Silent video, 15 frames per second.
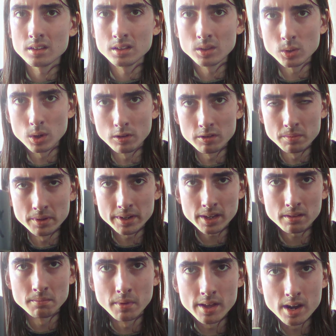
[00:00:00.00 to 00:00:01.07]
Hello,
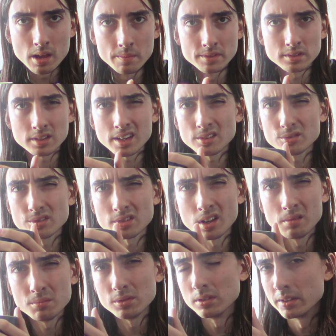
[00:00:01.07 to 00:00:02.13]
everybody. My name is Tantris
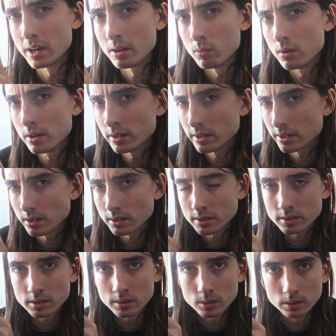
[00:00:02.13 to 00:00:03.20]
Humble, and I wanted to talk
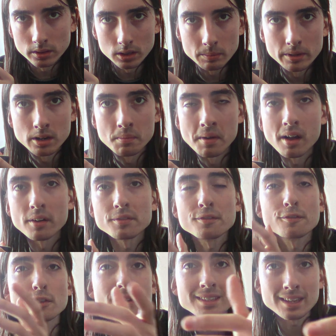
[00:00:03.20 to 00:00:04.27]
to you a little bit about
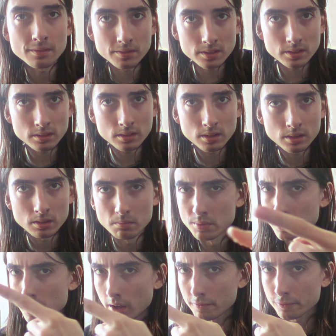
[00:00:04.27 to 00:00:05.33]
forgiving,
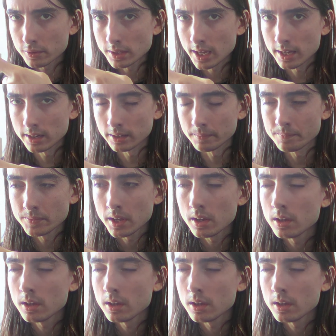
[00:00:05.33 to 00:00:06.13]
but not forgetting.